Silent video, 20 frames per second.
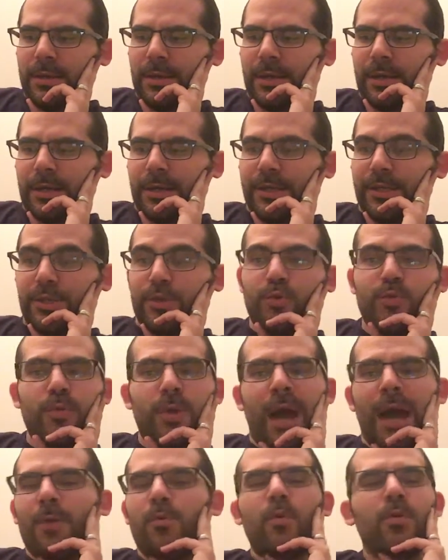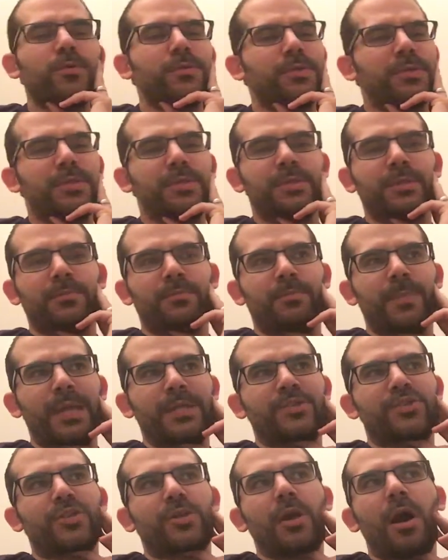I won't
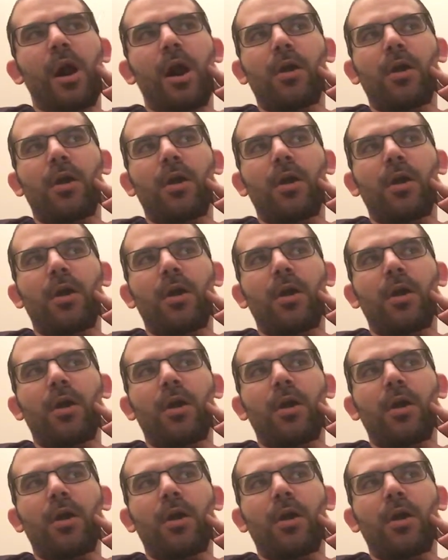mention